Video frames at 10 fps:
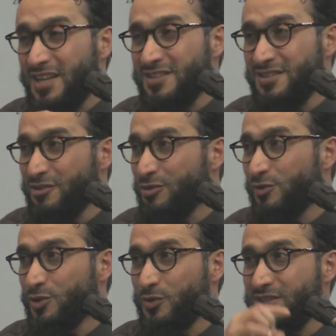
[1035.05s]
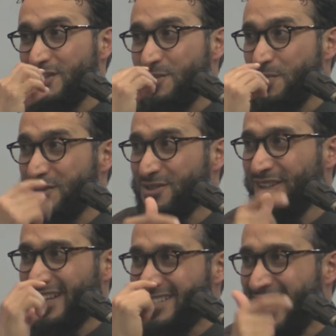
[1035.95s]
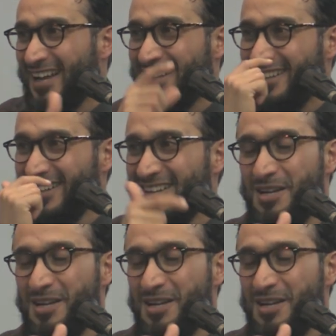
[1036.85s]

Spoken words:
The taste here, you will notice, is personal attack.